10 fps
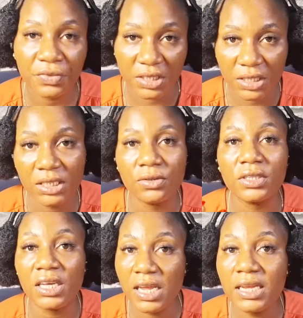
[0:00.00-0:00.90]

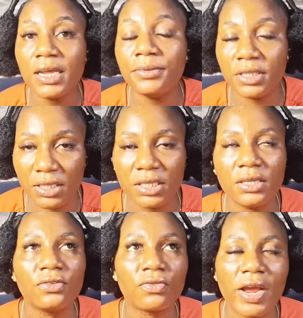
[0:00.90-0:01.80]
details, in-depth
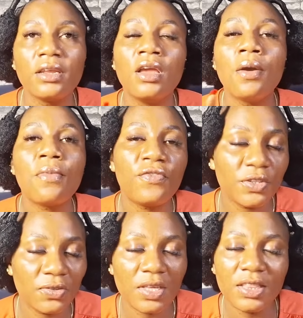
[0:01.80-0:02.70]
details, right? But for
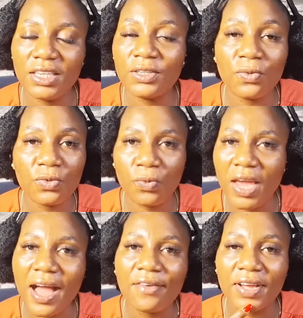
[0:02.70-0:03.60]
today, this is what we
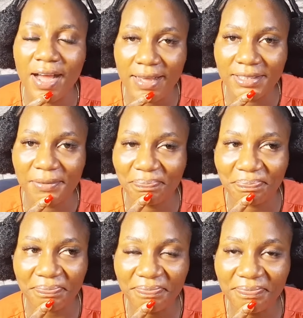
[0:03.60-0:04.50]
have, guys.
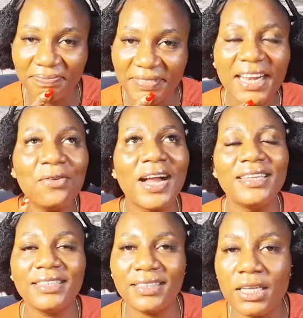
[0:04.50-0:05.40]
Look at
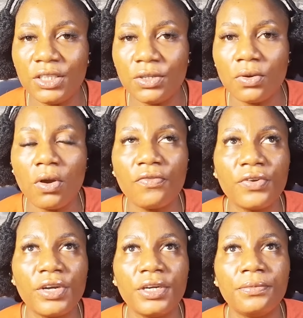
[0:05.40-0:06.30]
the statue of
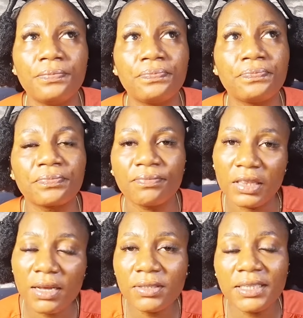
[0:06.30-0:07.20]

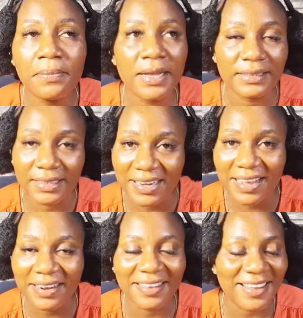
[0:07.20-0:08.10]
Nelson
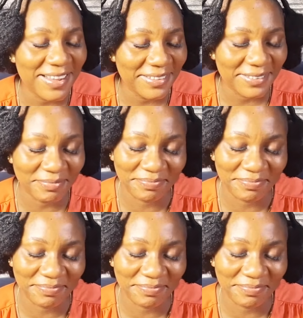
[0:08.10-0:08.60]
Mandela, guys.